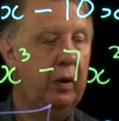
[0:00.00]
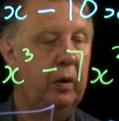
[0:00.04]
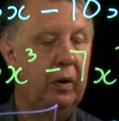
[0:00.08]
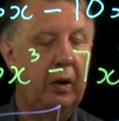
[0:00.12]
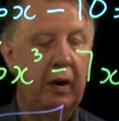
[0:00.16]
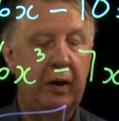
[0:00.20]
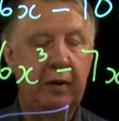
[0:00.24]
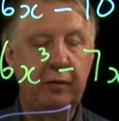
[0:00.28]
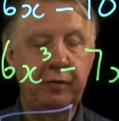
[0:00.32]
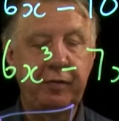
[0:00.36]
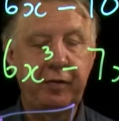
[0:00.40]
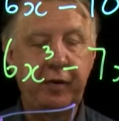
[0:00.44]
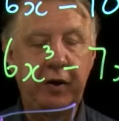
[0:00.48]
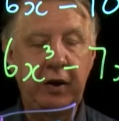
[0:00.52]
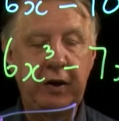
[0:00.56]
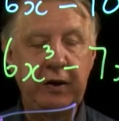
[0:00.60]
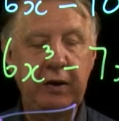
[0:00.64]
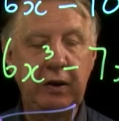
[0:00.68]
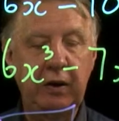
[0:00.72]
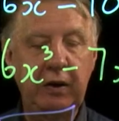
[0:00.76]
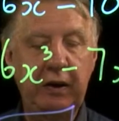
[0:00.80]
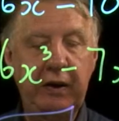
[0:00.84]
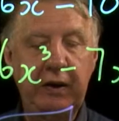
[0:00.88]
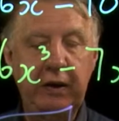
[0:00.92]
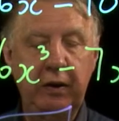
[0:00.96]
And
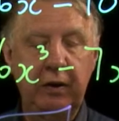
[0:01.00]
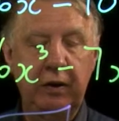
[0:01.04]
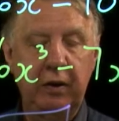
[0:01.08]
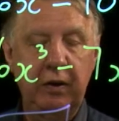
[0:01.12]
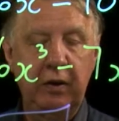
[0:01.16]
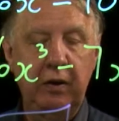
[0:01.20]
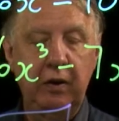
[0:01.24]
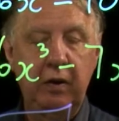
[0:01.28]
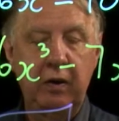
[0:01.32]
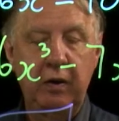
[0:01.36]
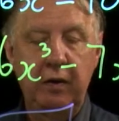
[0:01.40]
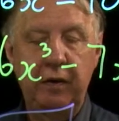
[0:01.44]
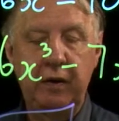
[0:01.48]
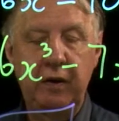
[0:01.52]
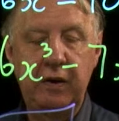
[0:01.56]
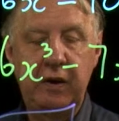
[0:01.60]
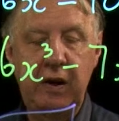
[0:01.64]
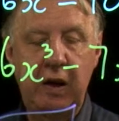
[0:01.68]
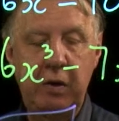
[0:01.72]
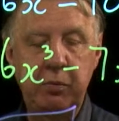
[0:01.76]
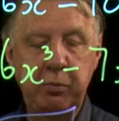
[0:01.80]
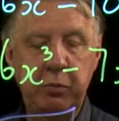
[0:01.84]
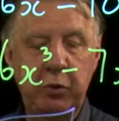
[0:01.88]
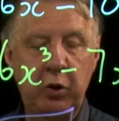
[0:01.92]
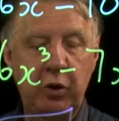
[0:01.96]
finally, the
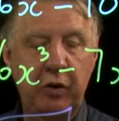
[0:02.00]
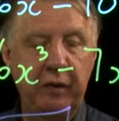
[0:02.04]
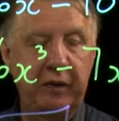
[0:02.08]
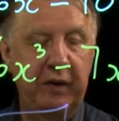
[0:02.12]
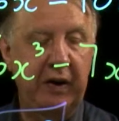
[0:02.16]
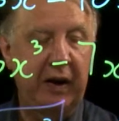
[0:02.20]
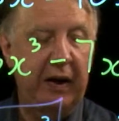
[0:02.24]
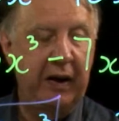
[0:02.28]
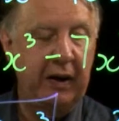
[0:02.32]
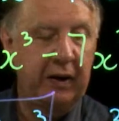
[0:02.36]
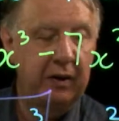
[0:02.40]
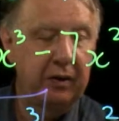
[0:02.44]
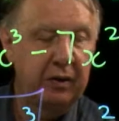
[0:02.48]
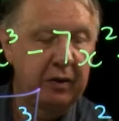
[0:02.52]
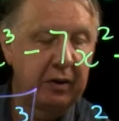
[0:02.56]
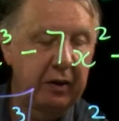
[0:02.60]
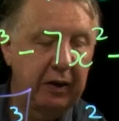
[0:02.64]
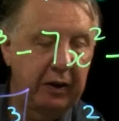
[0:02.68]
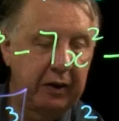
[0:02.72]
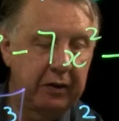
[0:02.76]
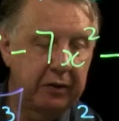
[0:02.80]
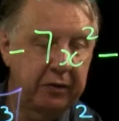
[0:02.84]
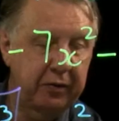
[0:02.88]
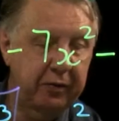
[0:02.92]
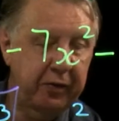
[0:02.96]
number on the end
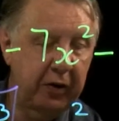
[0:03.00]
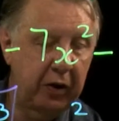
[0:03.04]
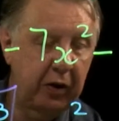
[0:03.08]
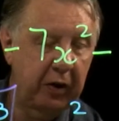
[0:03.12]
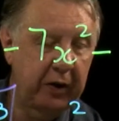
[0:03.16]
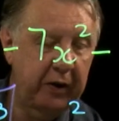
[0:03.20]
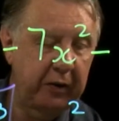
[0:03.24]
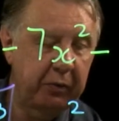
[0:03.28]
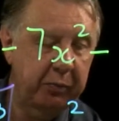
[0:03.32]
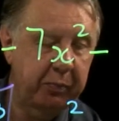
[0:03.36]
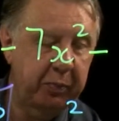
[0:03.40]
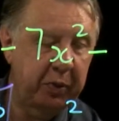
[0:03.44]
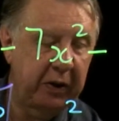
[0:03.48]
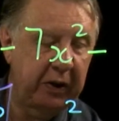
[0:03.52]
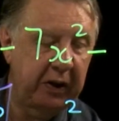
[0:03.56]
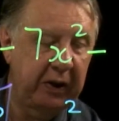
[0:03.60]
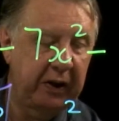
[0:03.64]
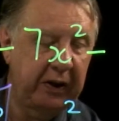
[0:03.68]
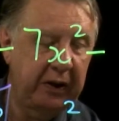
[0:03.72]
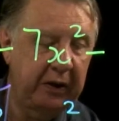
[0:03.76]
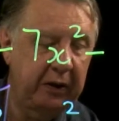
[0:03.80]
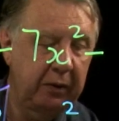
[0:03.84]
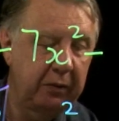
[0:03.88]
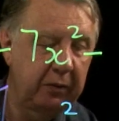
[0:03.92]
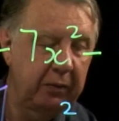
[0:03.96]
is
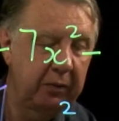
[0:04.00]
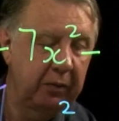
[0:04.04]
5p.